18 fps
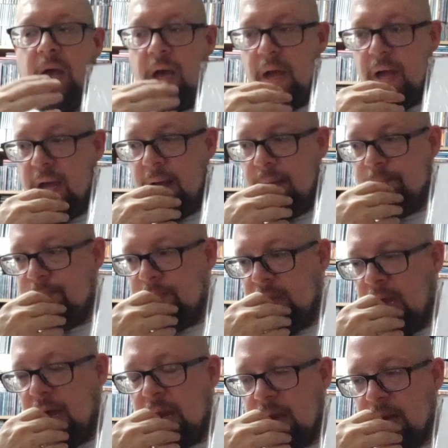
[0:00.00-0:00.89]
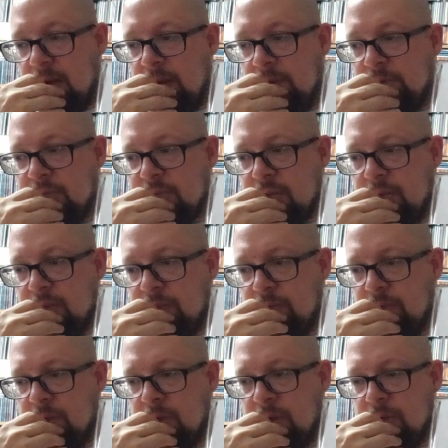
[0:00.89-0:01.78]
I'm just going
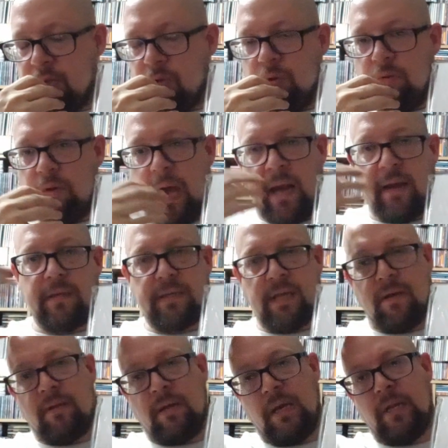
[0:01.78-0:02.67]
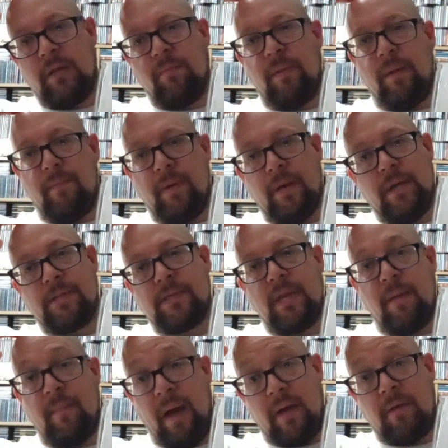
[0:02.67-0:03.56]
to talk anecdote a little bit
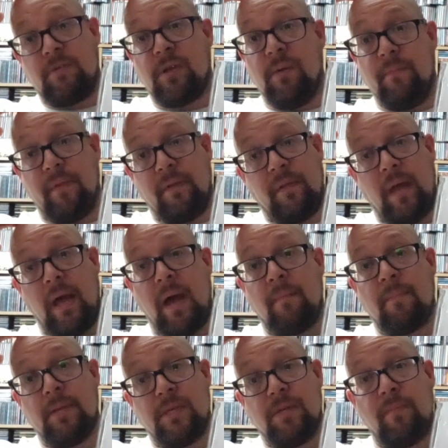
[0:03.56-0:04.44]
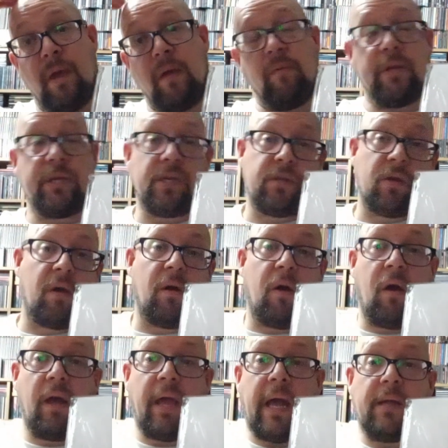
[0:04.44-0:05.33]
personally about something that happened to me, which is
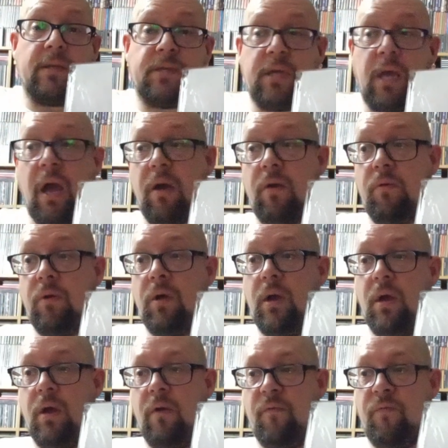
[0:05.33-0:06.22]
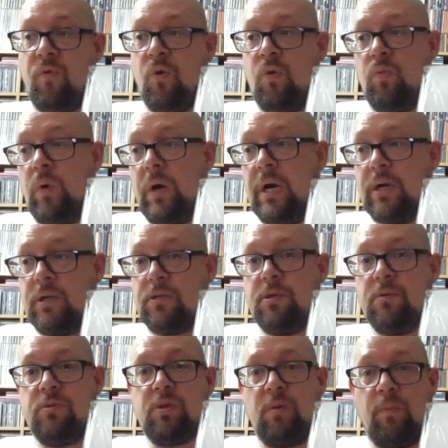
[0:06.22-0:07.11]
I had to go for work
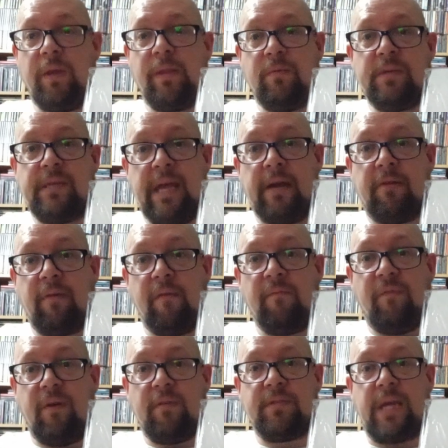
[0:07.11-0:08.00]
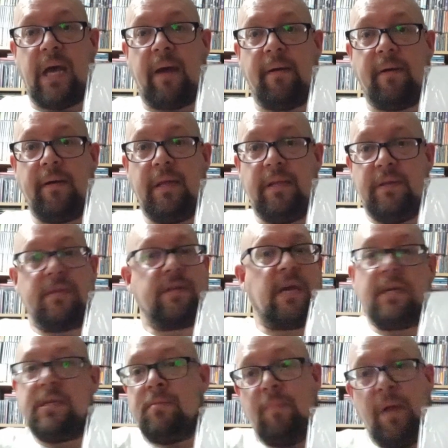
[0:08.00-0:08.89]
to somewhere that was near Grenfell Tower in the
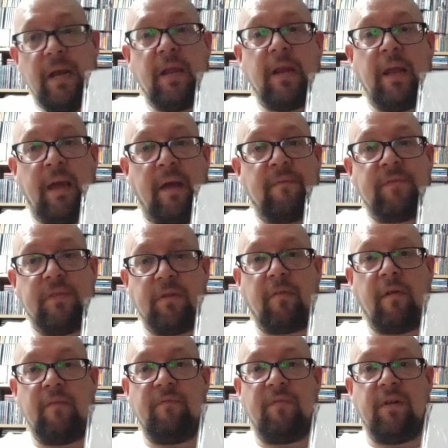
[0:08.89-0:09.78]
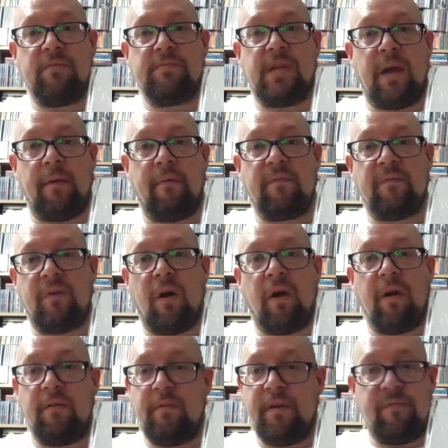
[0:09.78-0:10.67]
days immediately after the Grenfell Tower
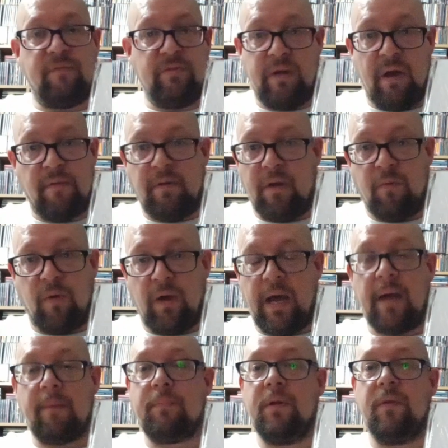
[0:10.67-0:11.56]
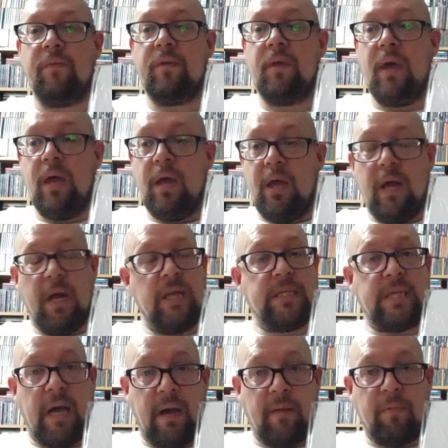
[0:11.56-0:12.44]
fire. And if you don't know what happened, a
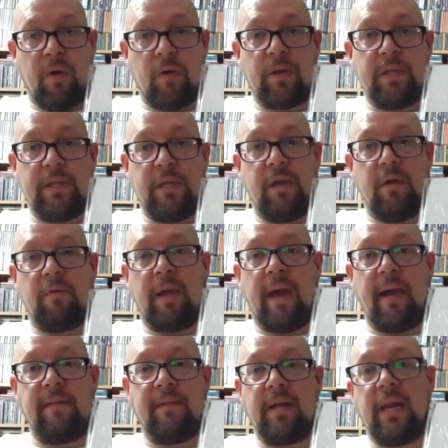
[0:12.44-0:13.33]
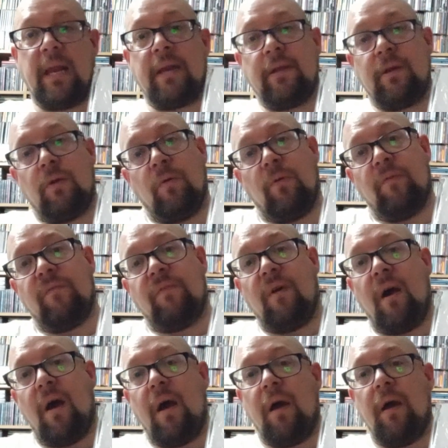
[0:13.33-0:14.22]
tower block in the UK, the Cladding Court
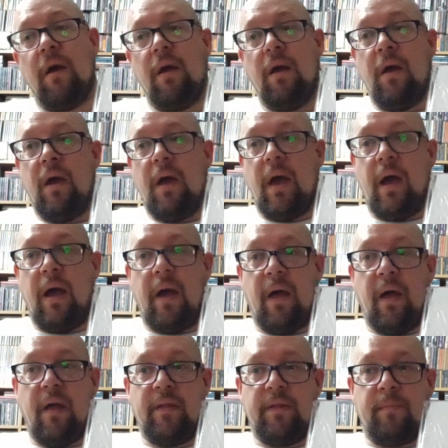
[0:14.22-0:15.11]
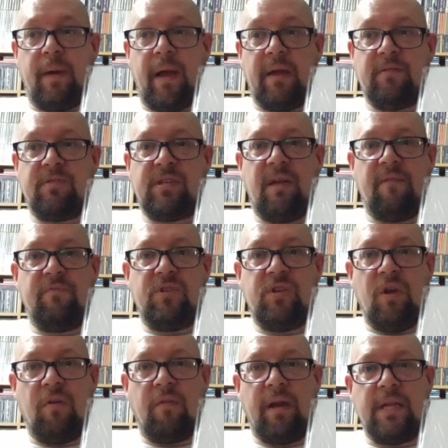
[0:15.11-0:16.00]
fire, and about
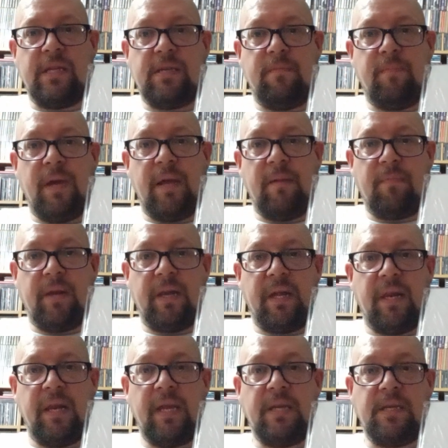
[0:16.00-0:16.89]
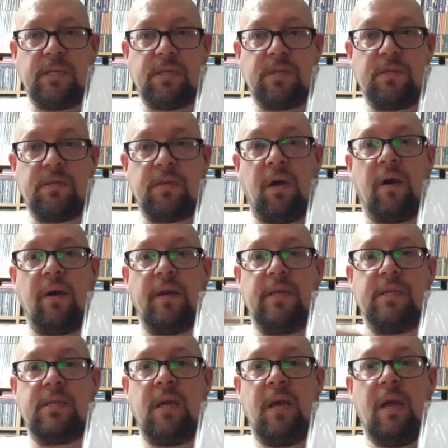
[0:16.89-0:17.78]
70 or 80 people at least
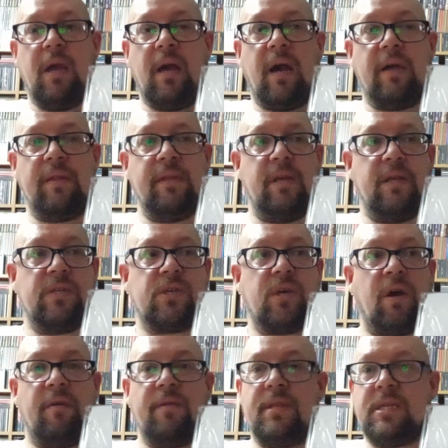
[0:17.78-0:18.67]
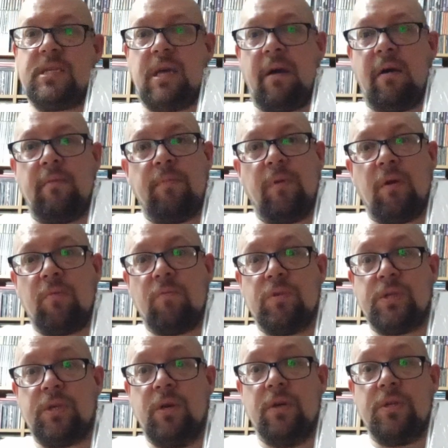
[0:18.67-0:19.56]
died, and the entire of the tower block
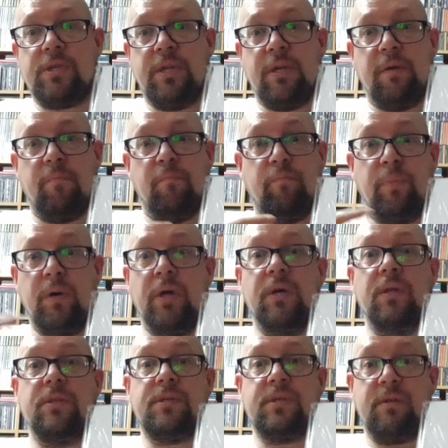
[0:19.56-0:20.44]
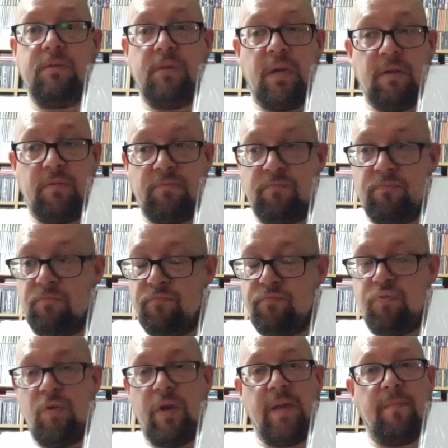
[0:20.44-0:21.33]
was gutted and burnt, and
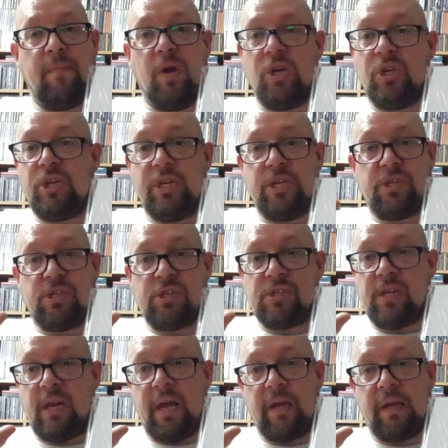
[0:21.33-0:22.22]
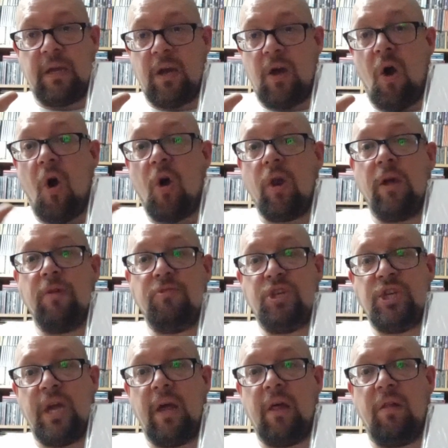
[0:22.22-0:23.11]
pretty much is just like a hollow
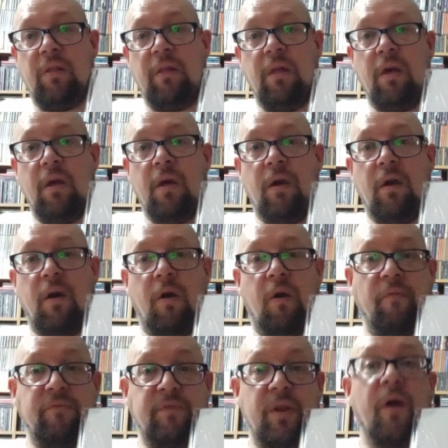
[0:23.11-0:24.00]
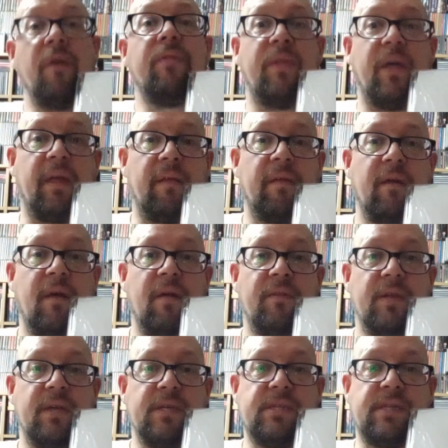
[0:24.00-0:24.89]
shell of nothing
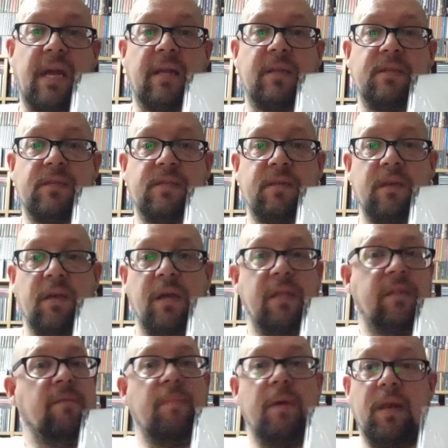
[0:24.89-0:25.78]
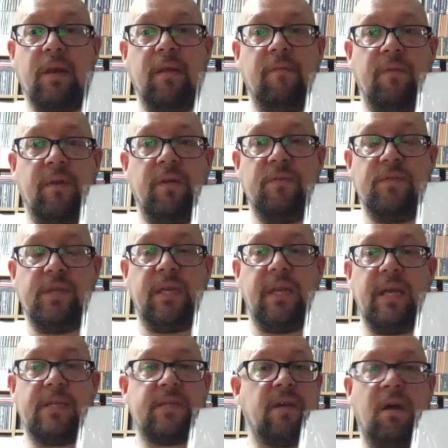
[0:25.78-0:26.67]
that stands in the middle of London.
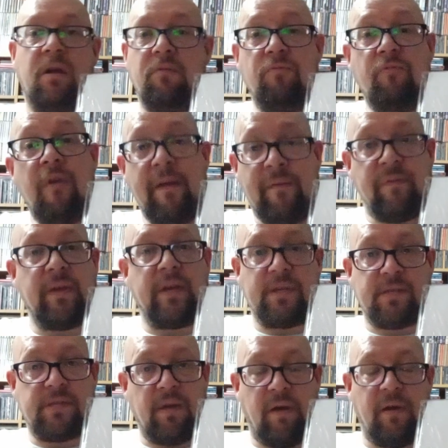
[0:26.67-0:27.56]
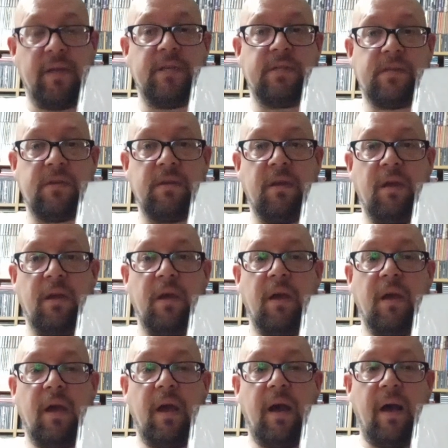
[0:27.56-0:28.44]
It's a horrific sight.
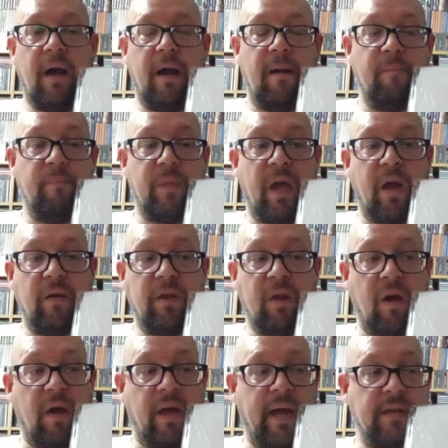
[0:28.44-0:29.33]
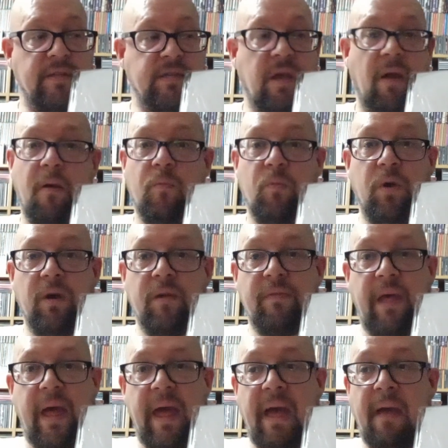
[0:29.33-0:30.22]
And I had to go and work
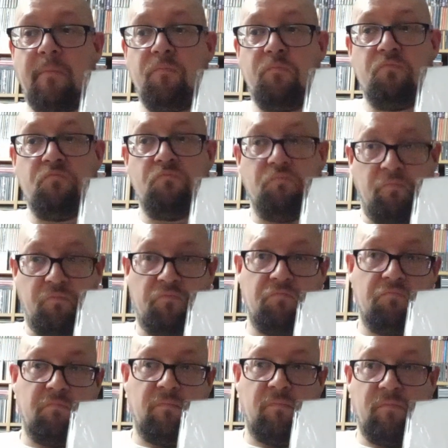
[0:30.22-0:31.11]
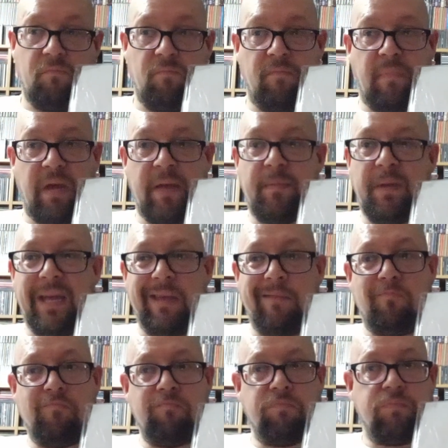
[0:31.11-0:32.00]
there
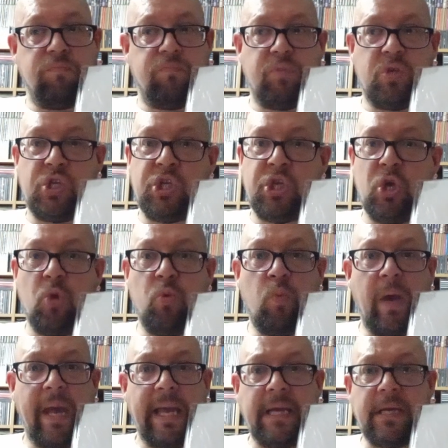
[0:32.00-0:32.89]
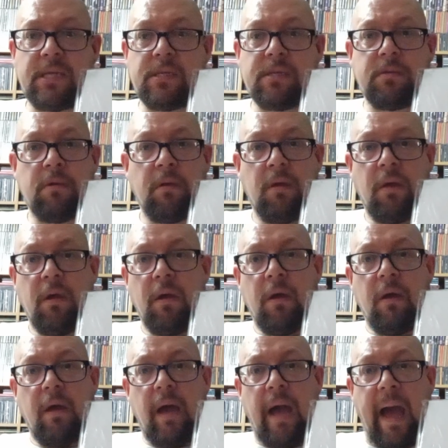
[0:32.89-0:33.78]
maybe 2 weeks
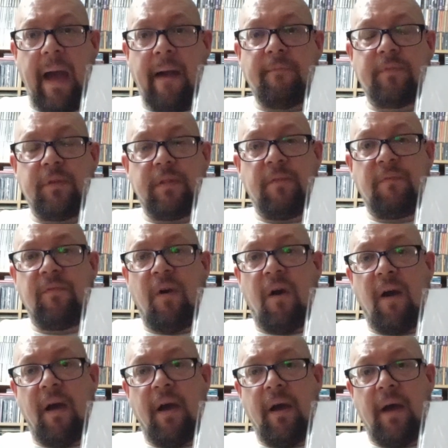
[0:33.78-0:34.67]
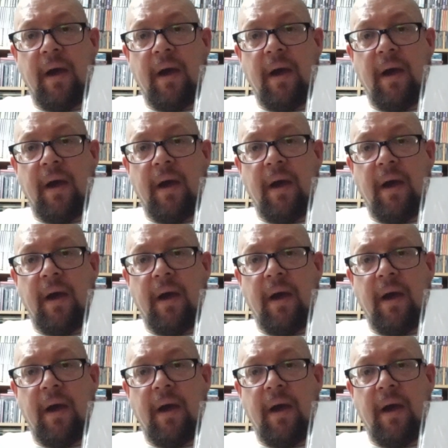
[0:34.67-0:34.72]
after the fire.